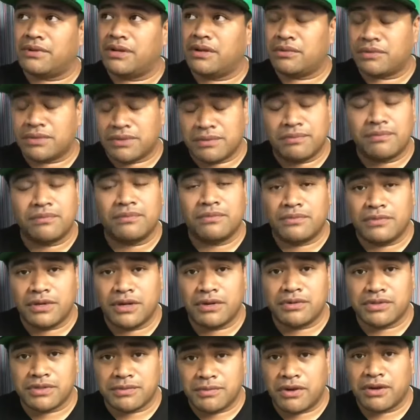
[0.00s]
it
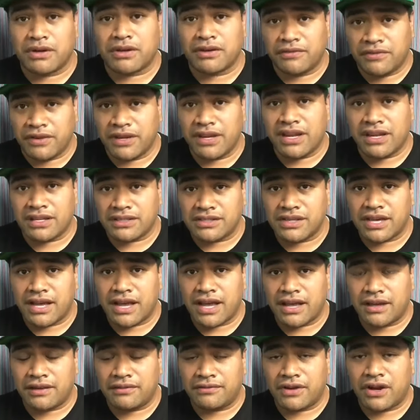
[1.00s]
was more convenient to
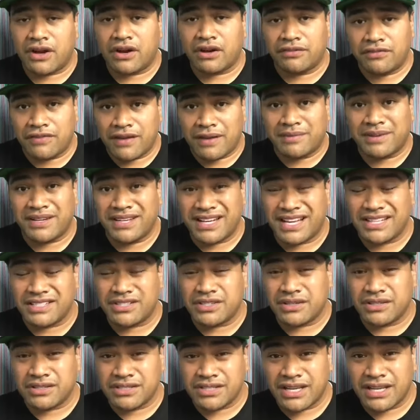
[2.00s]
have our family
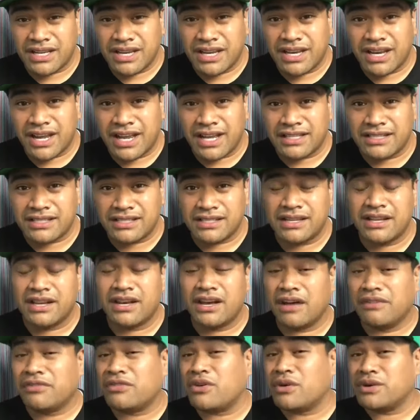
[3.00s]
nights on Sunday nights.
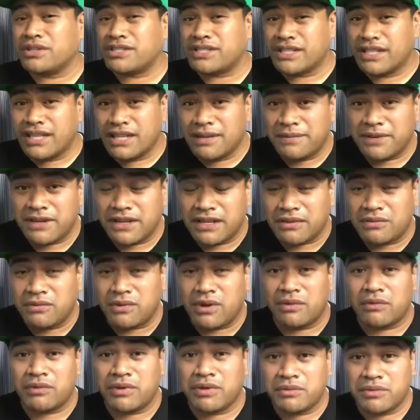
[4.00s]
Of course, it limited what we